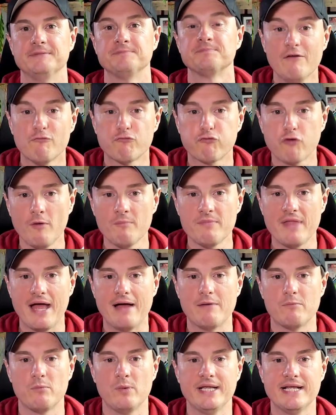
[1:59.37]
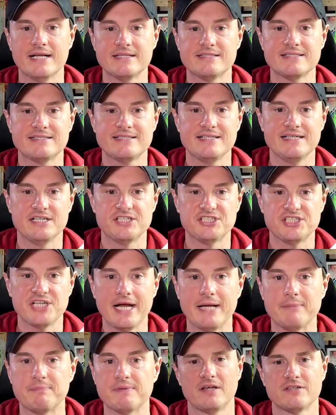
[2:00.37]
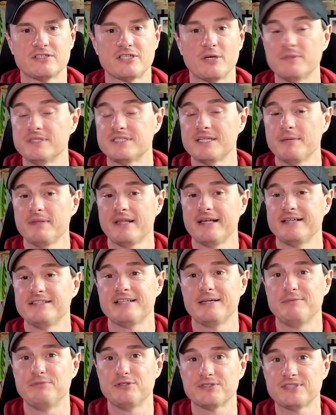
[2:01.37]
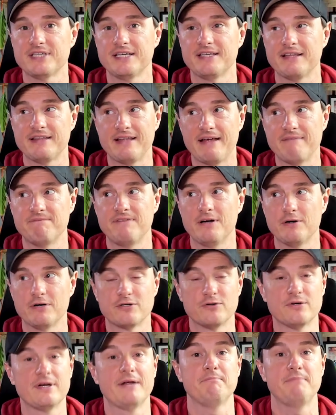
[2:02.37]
From that we get to see a shape. So in some of these teams you'll see that they're very good at